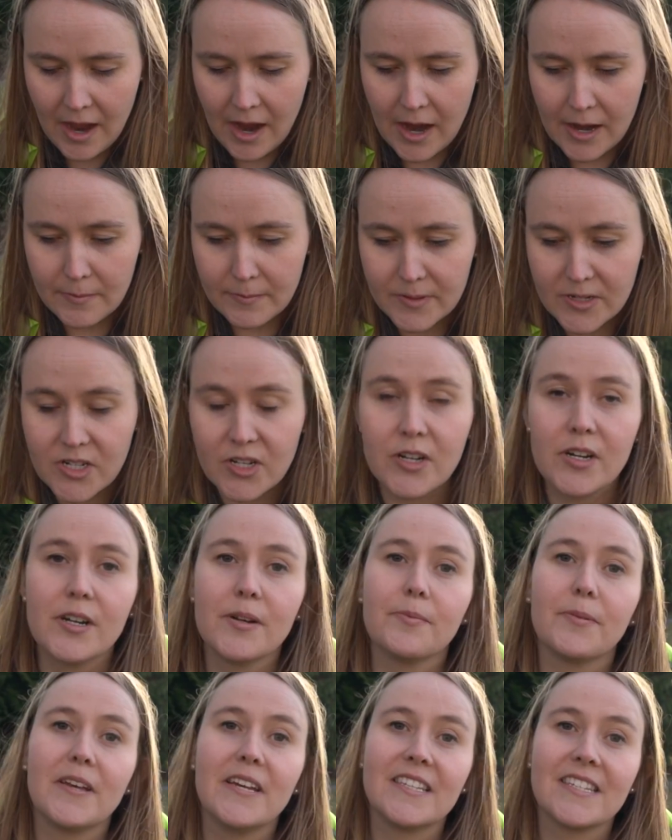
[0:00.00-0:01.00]
I'm
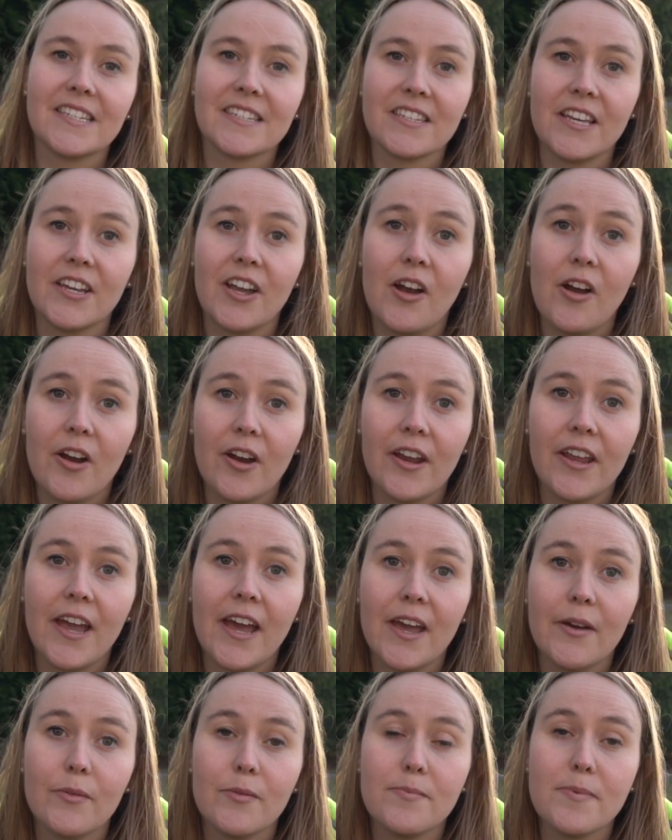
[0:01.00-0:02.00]
sure places like
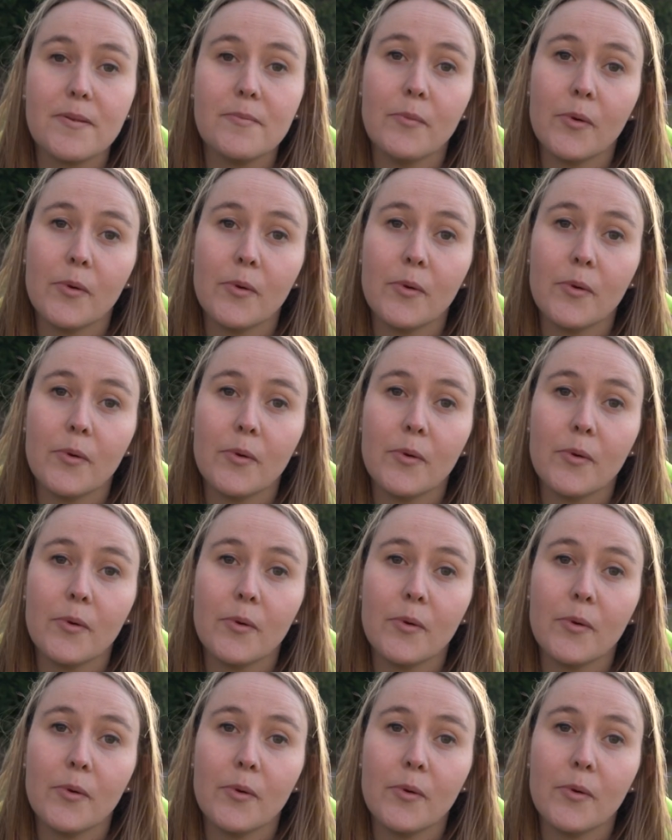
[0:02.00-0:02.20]
REI would be